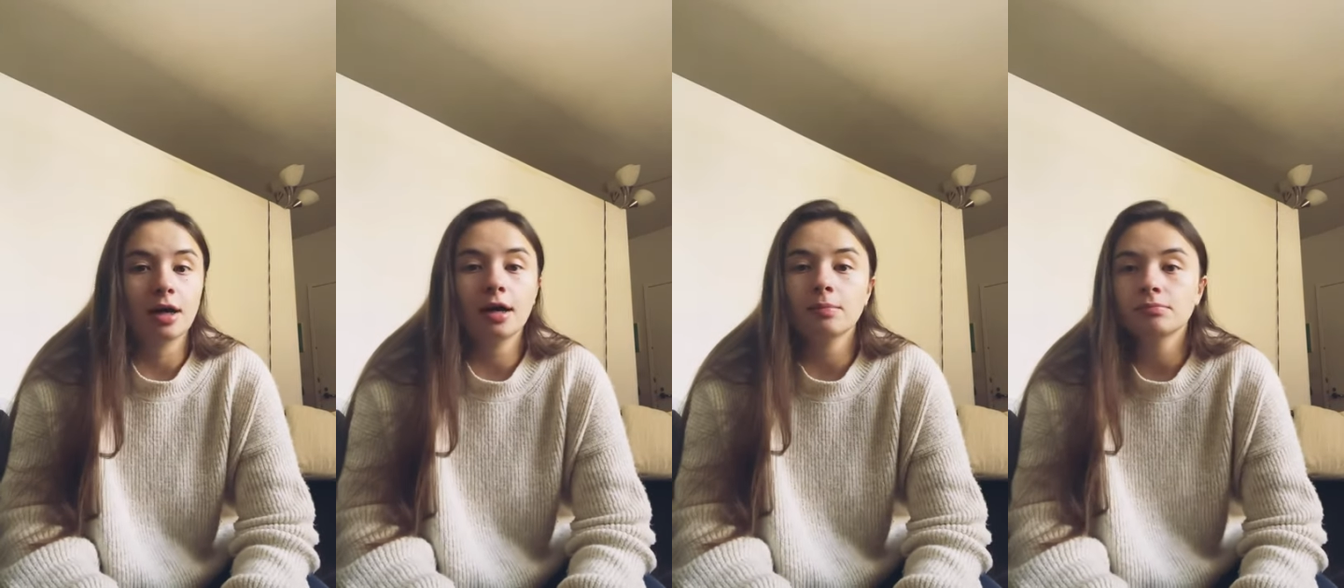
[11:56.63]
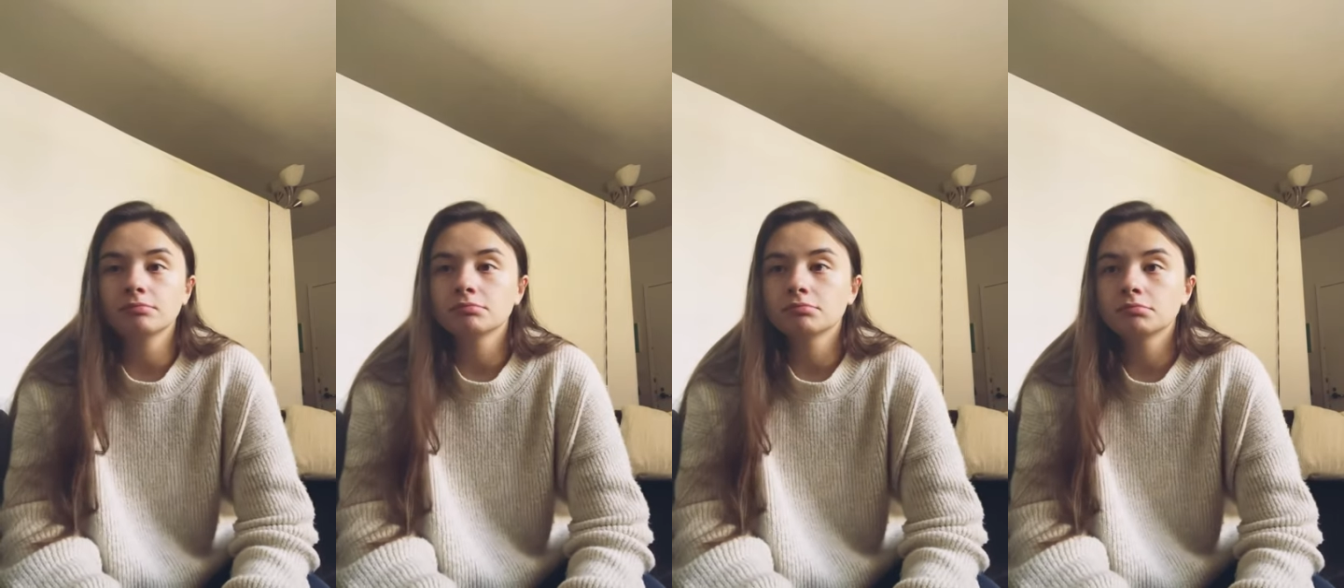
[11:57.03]

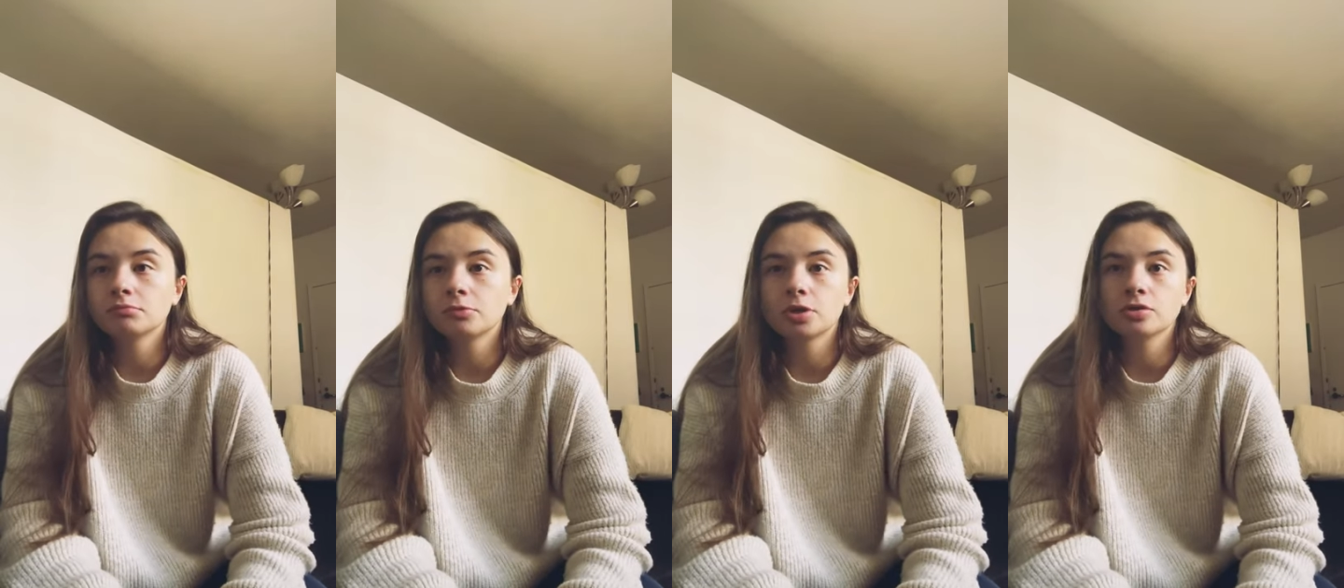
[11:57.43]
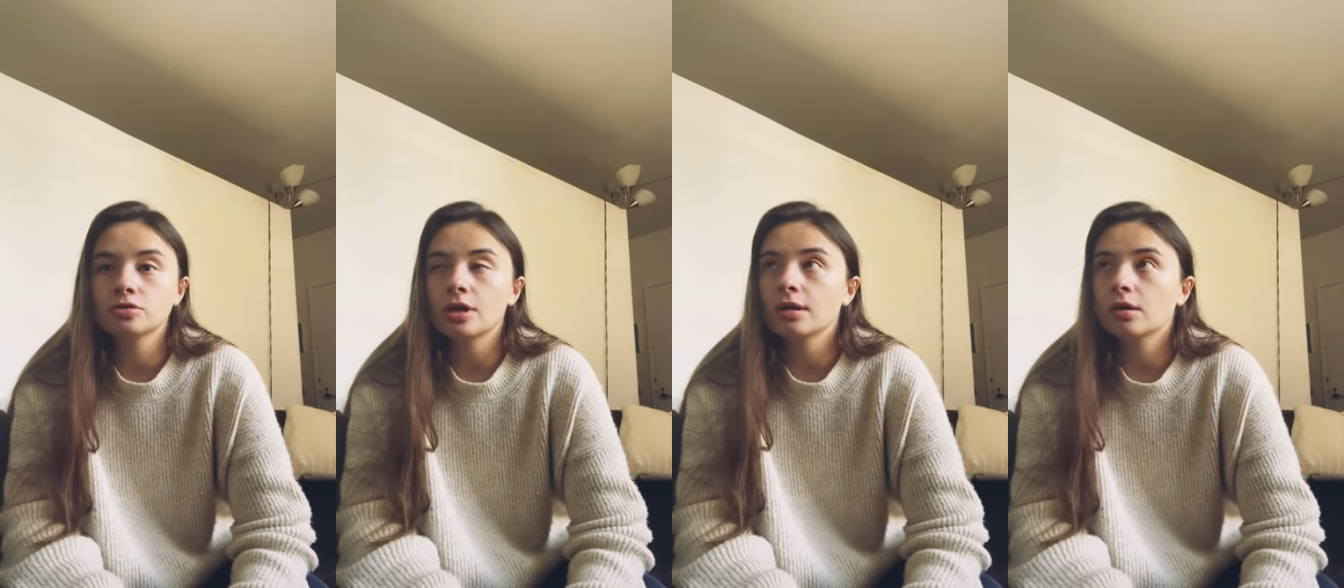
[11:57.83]
I'm, what do you
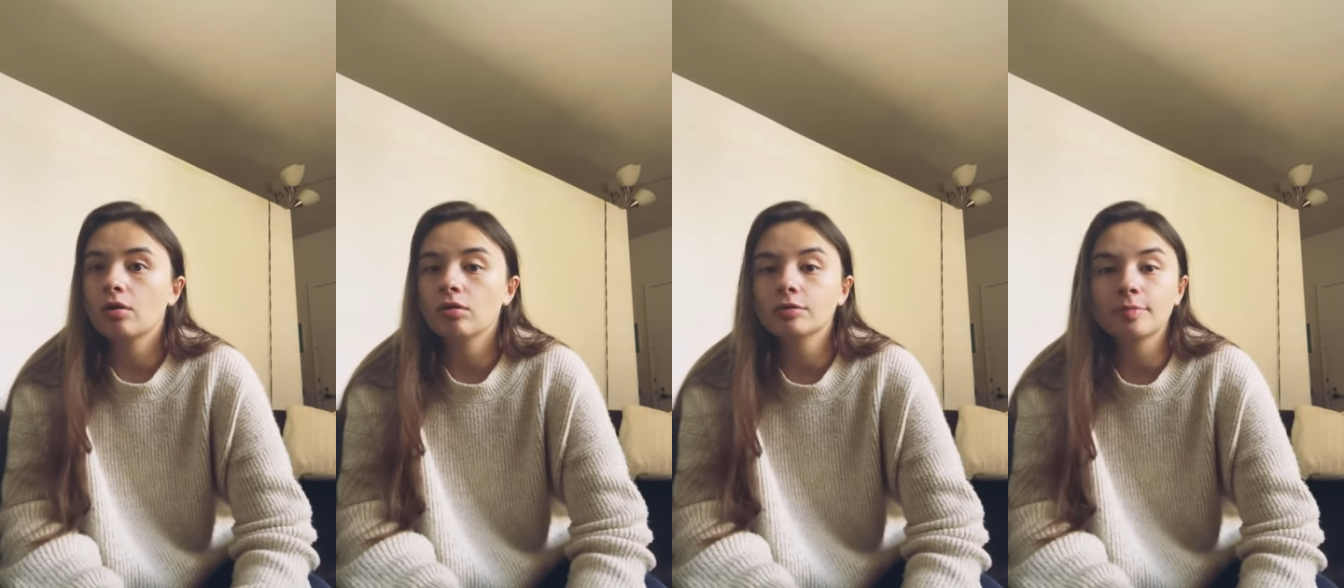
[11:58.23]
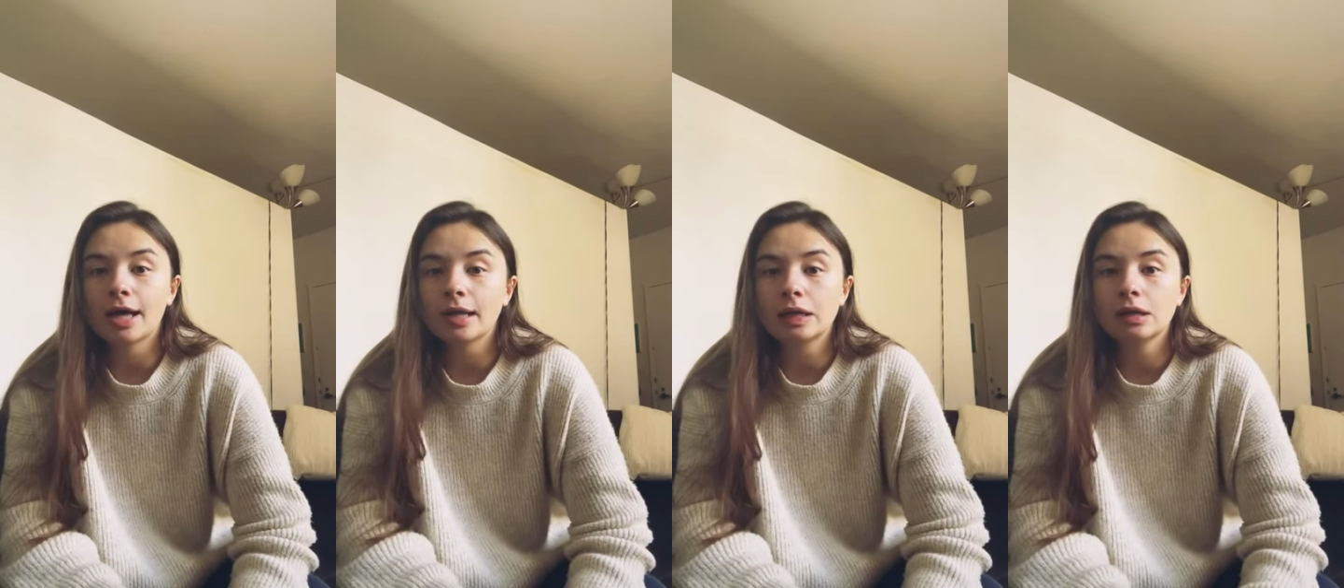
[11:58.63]
say,
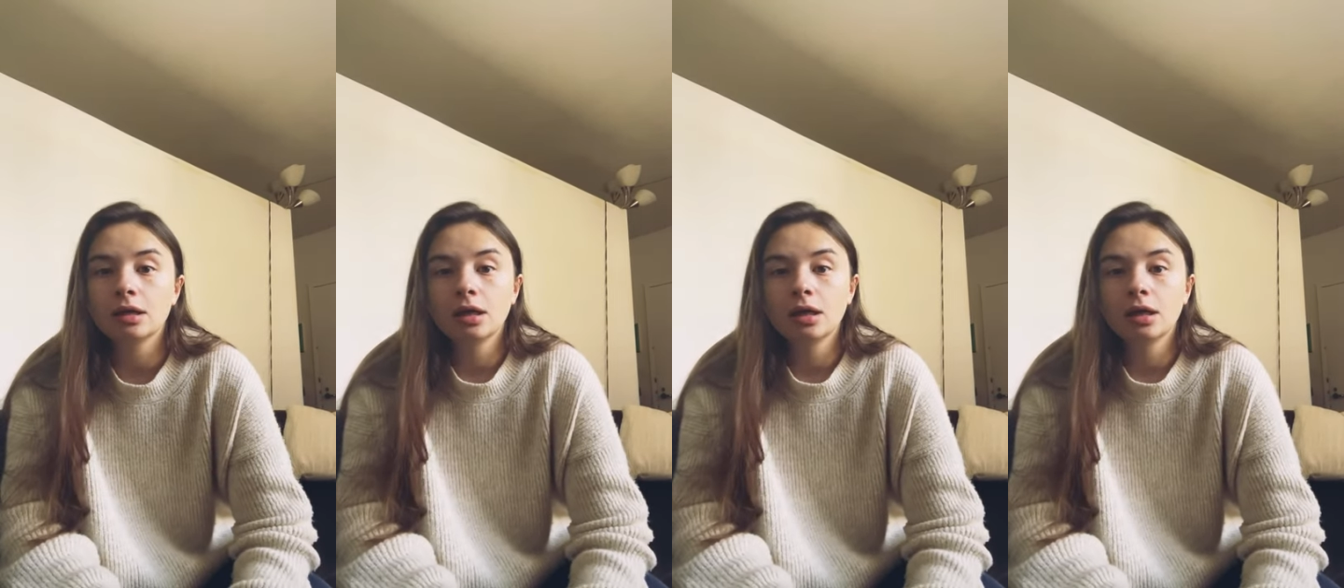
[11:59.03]
cold-blooded.